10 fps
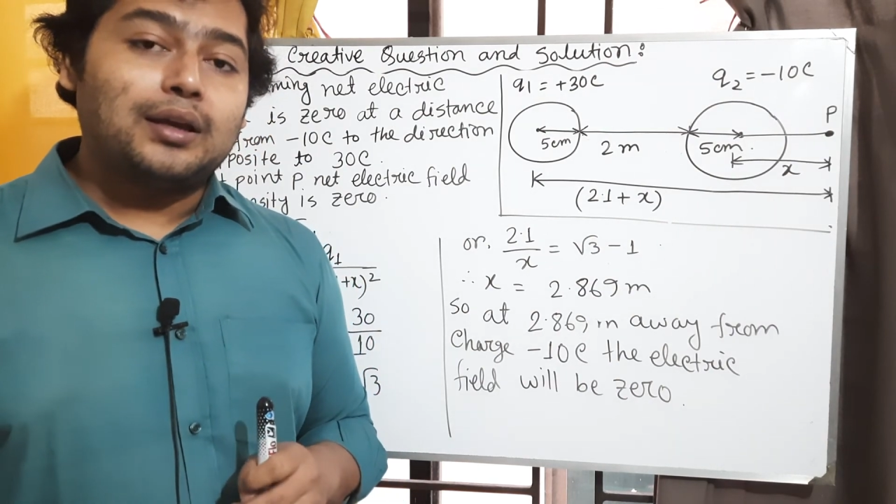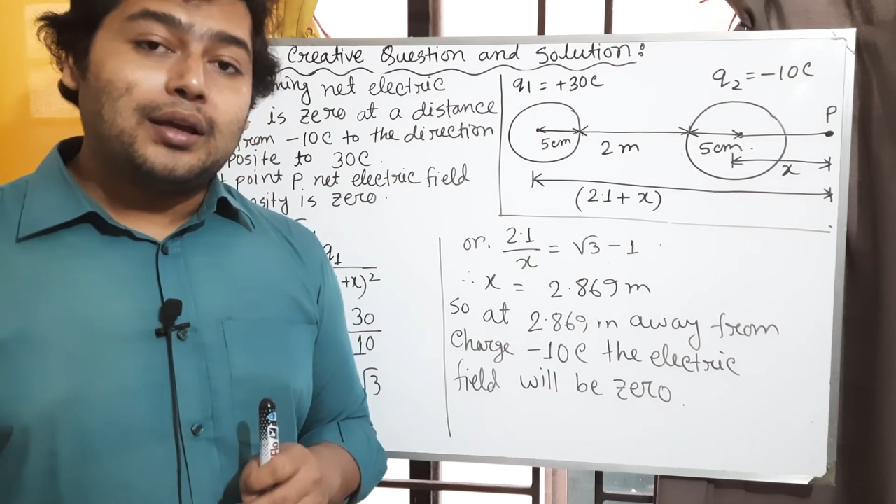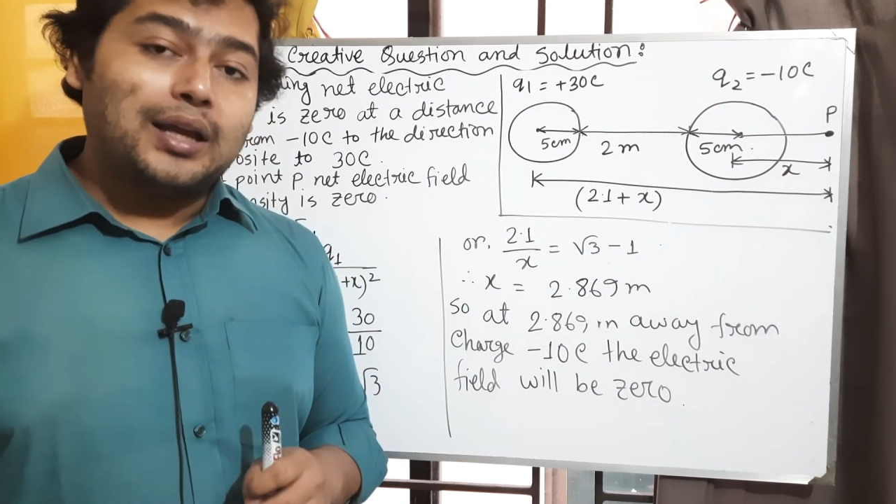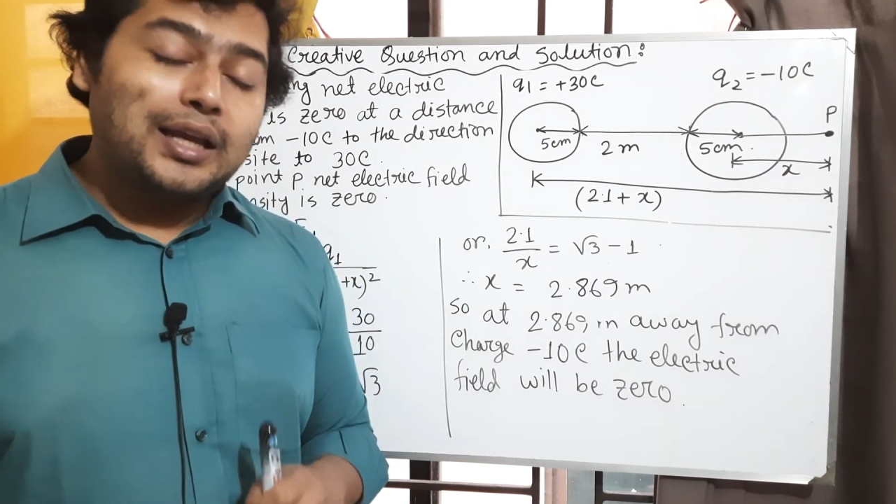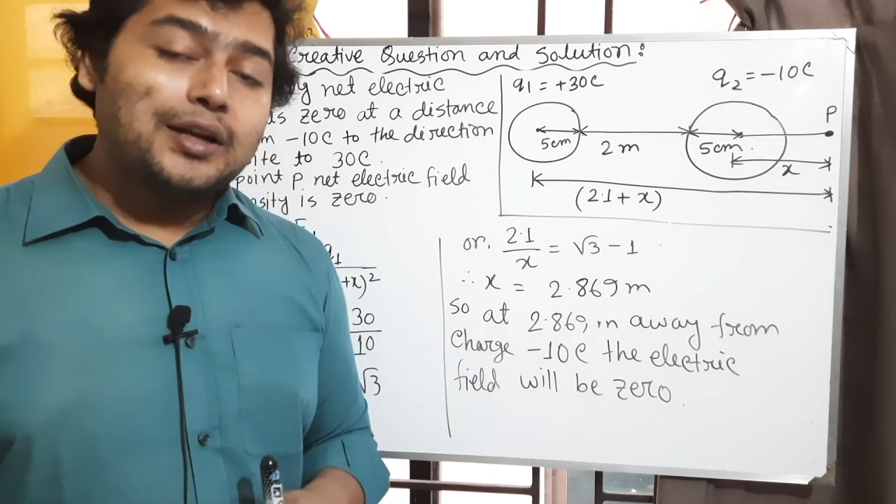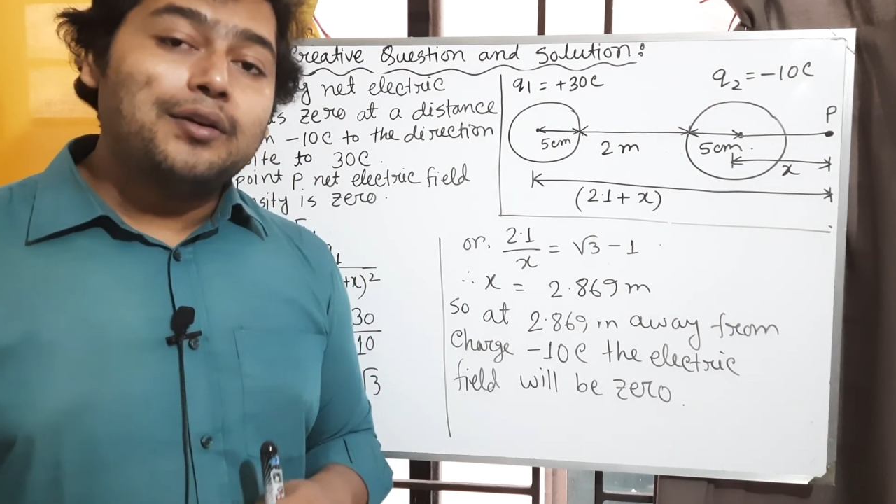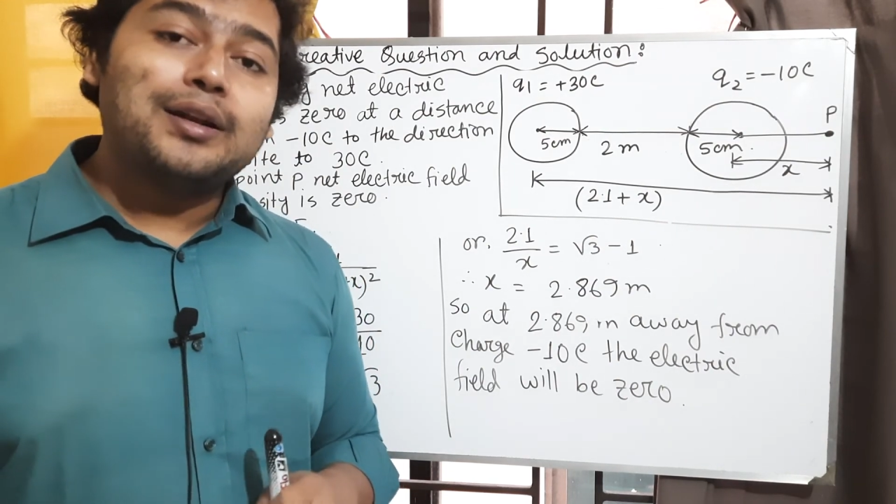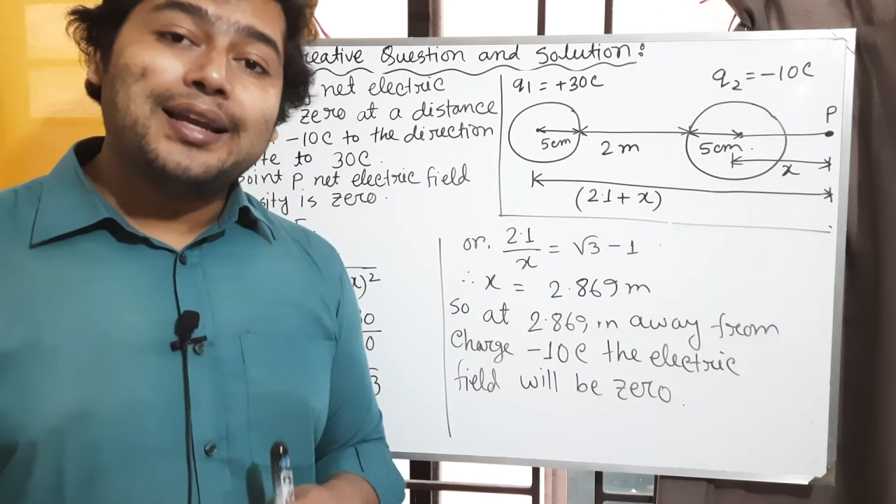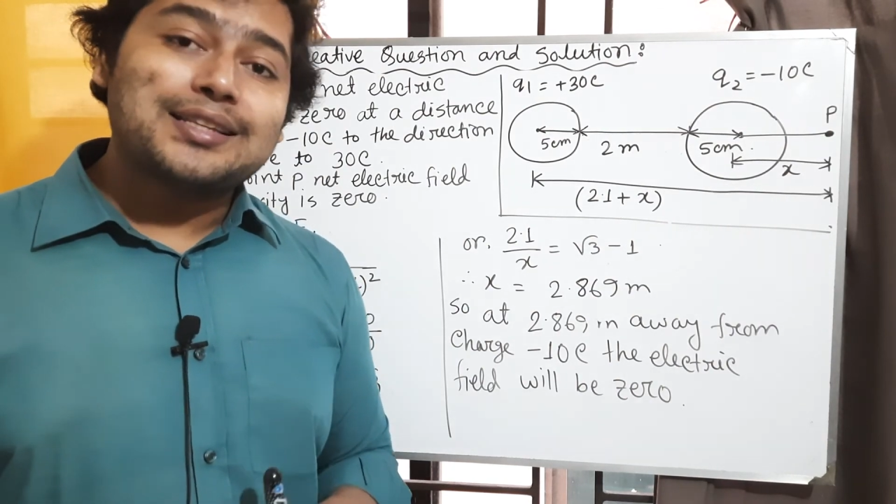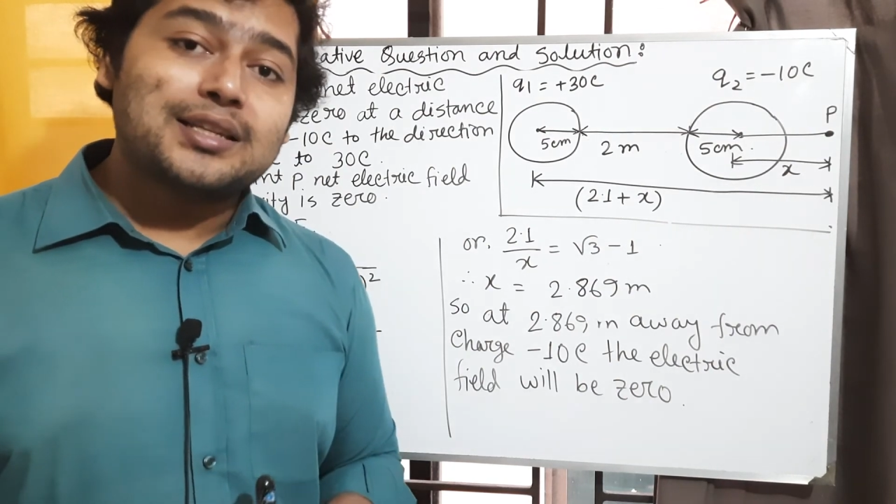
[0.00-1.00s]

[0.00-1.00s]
In our next